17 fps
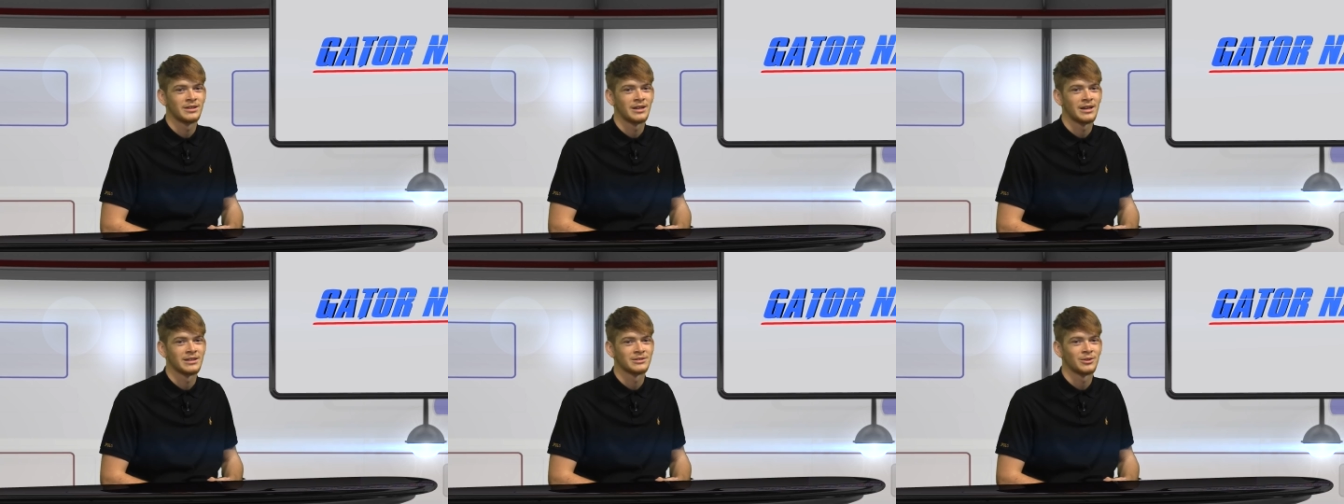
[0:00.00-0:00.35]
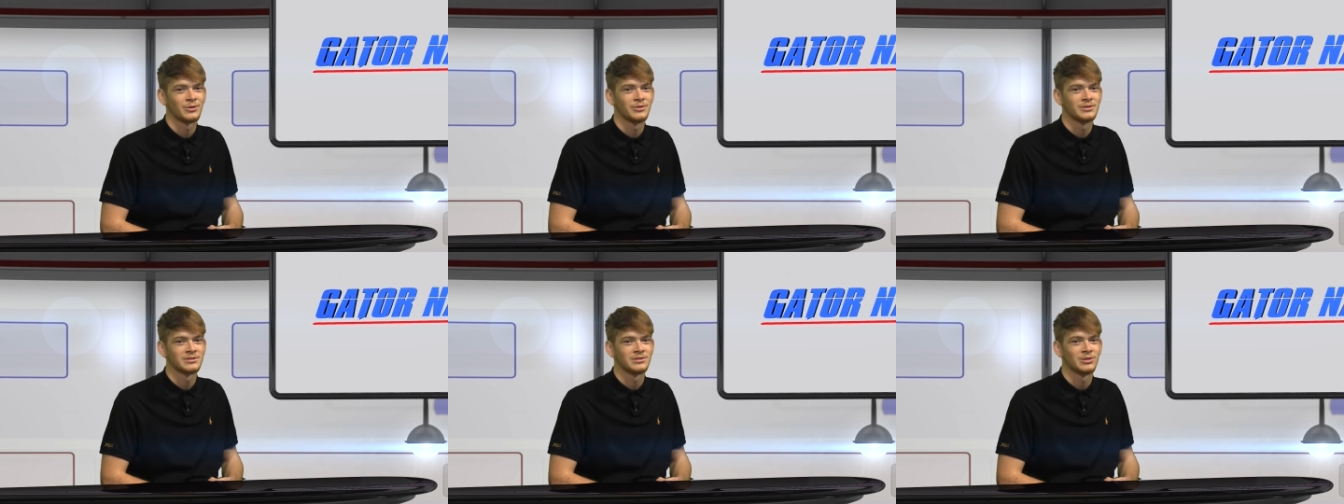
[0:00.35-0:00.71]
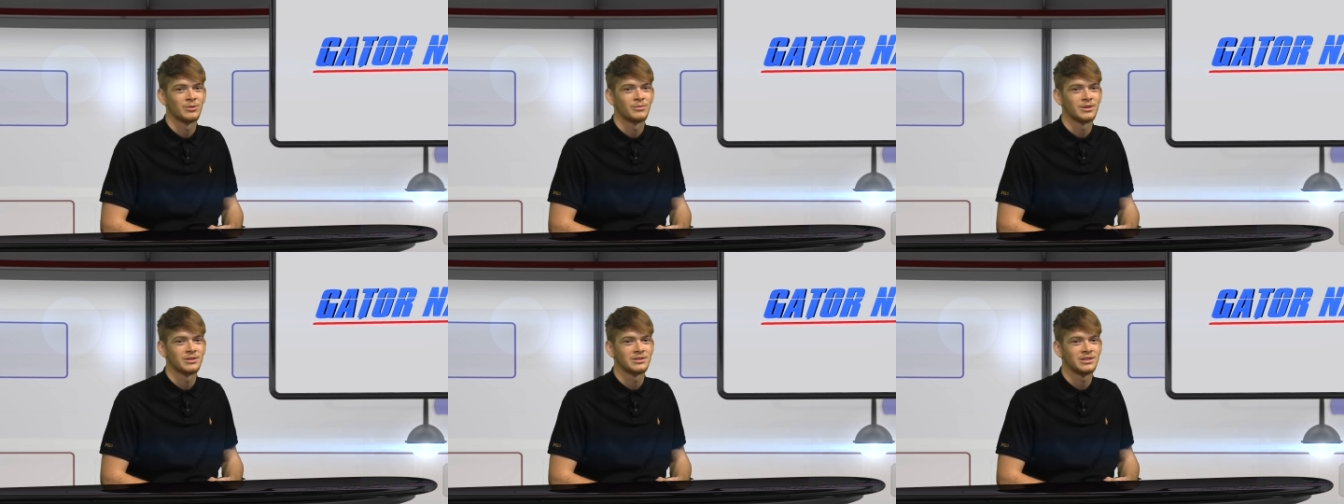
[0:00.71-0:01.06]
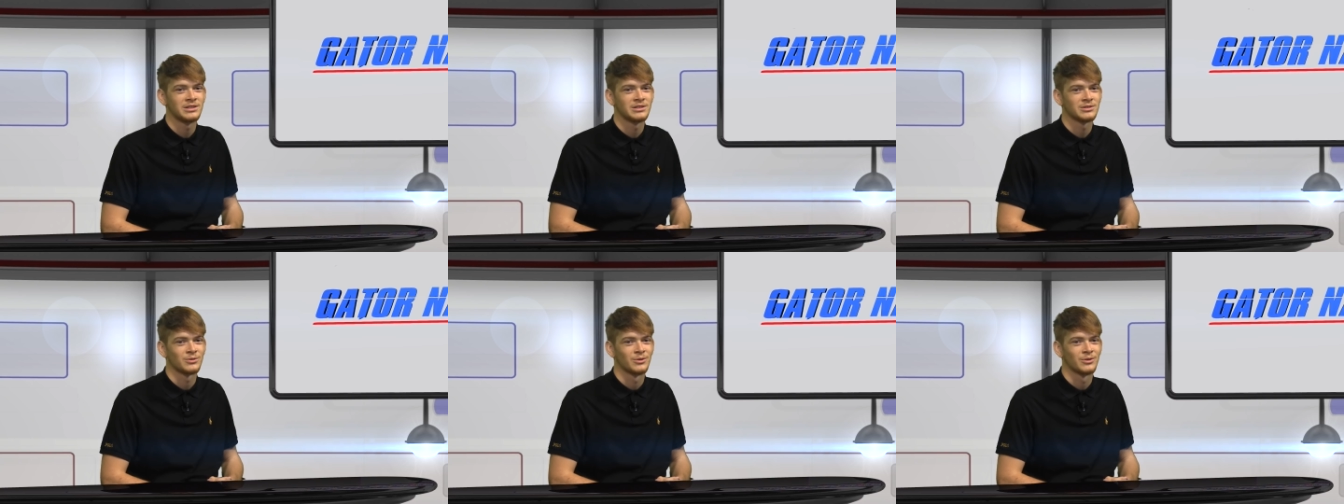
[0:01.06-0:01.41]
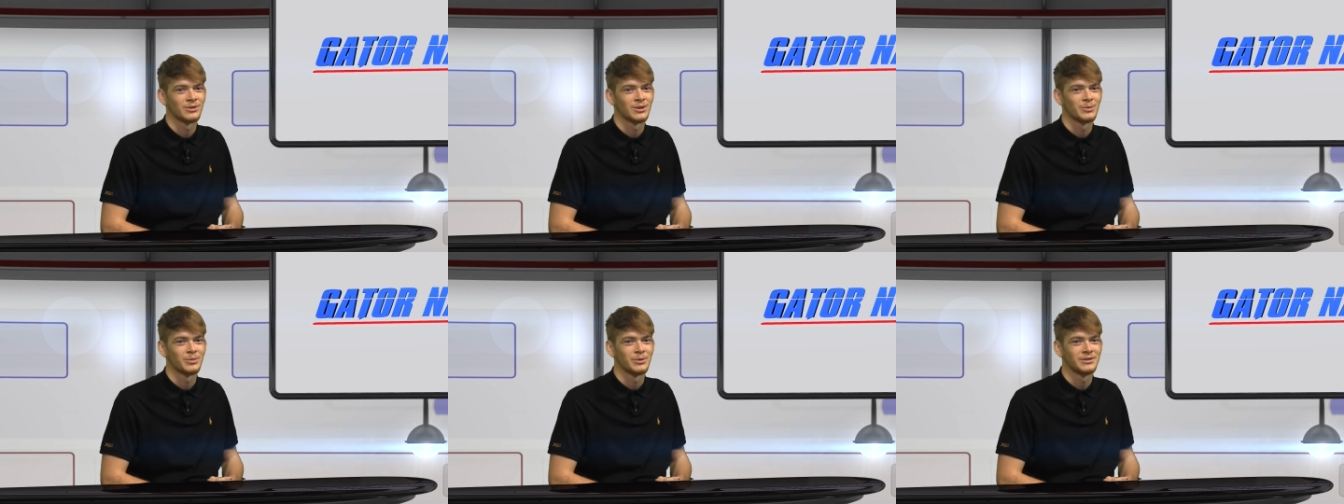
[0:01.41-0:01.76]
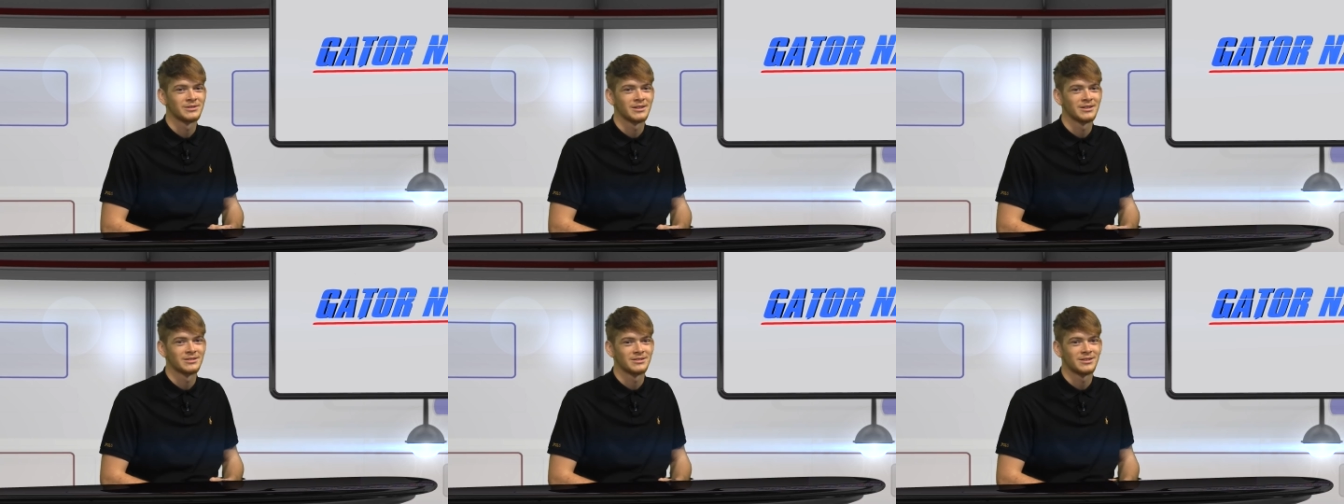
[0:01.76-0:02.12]
And as always, no munchies or Capri
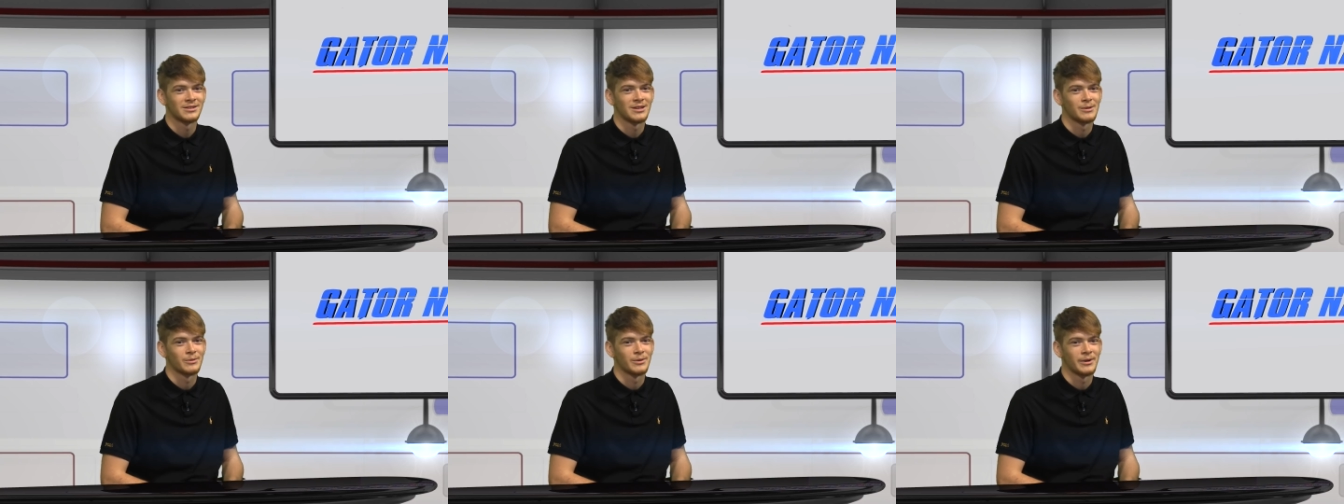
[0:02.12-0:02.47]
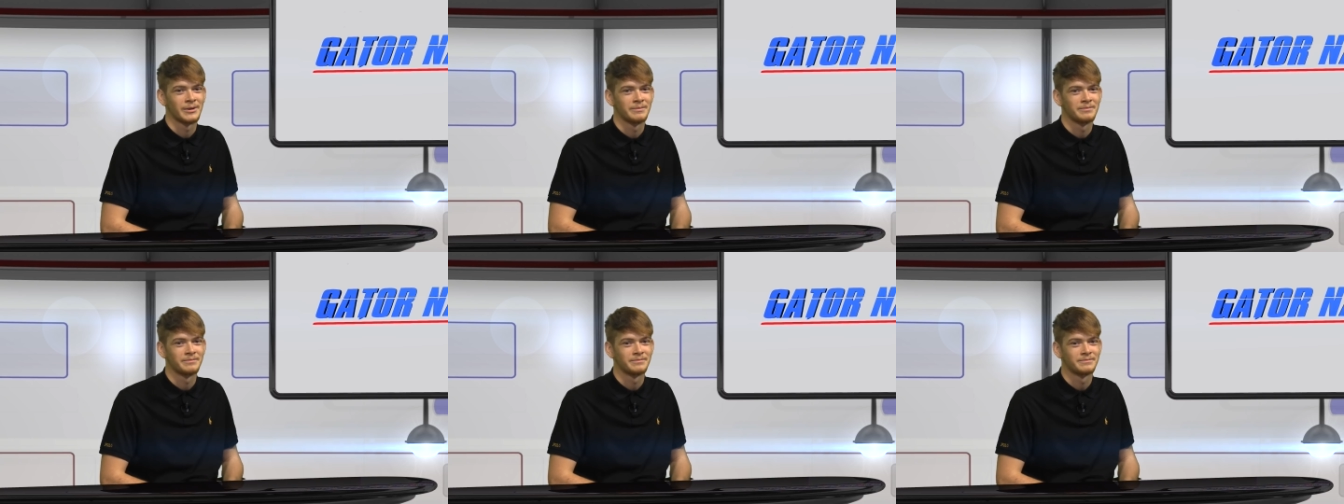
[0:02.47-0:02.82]
Suns in the library.